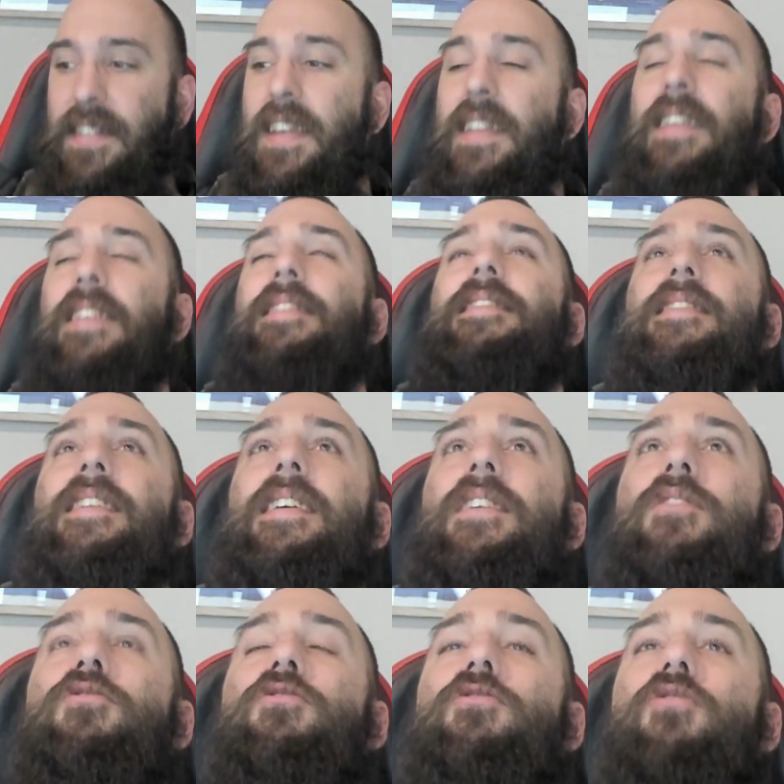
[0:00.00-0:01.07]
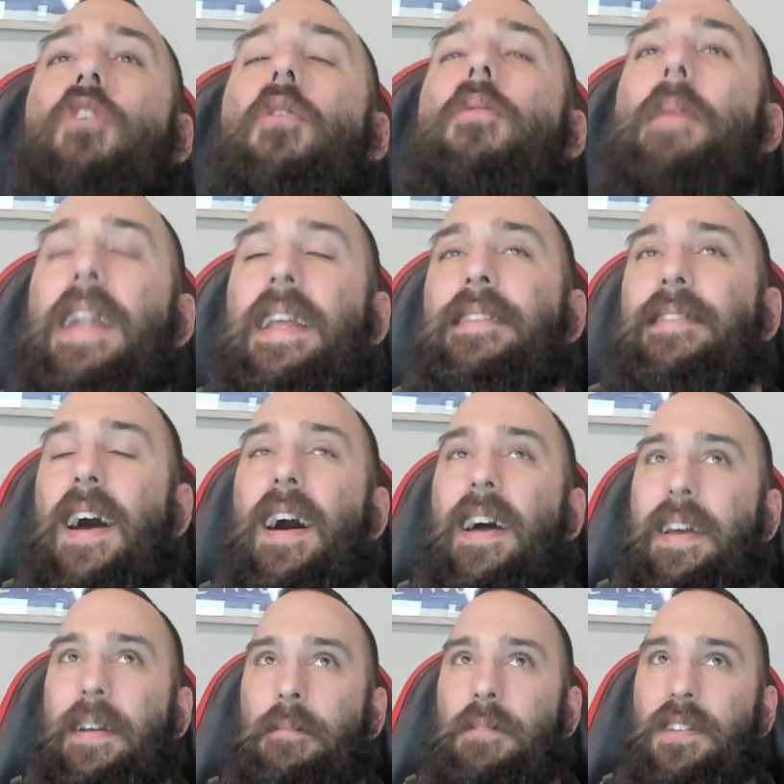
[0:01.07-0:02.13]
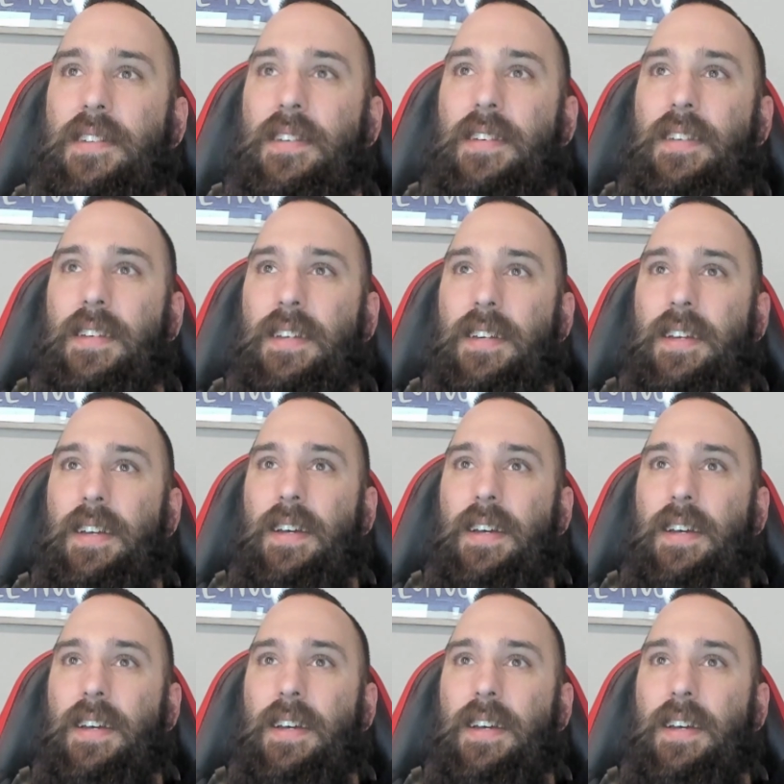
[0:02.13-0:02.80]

I see this so many times